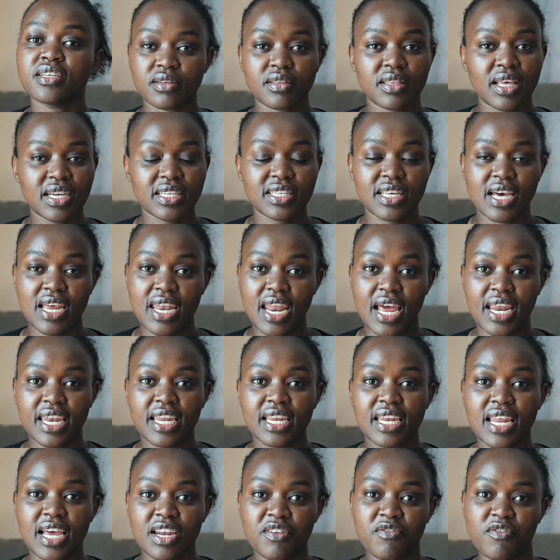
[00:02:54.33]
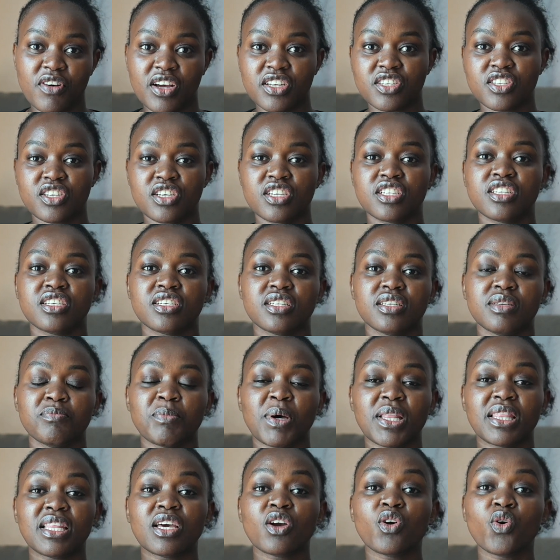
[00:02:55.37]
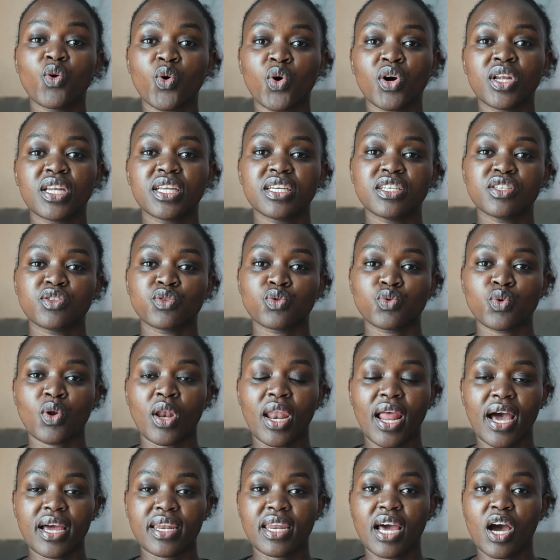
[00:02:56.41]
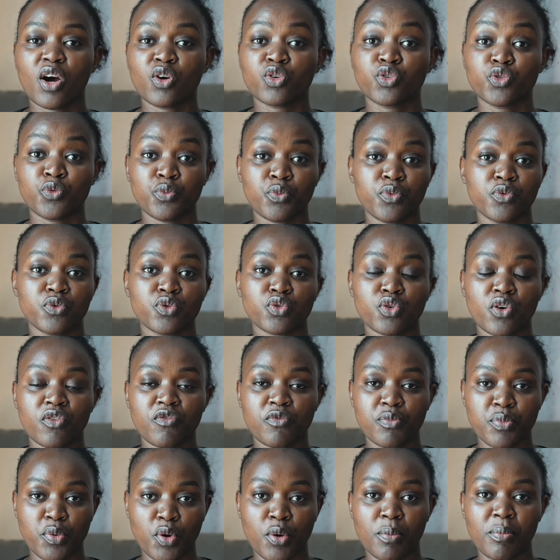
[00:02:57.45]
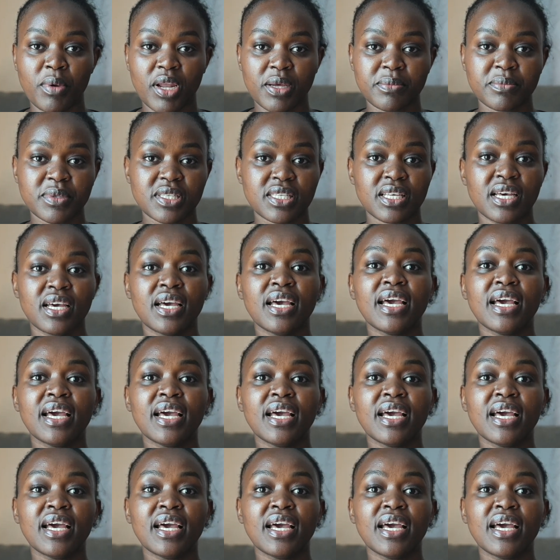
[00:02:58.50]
that's an added advantage, but the goal is to learn how to solve problems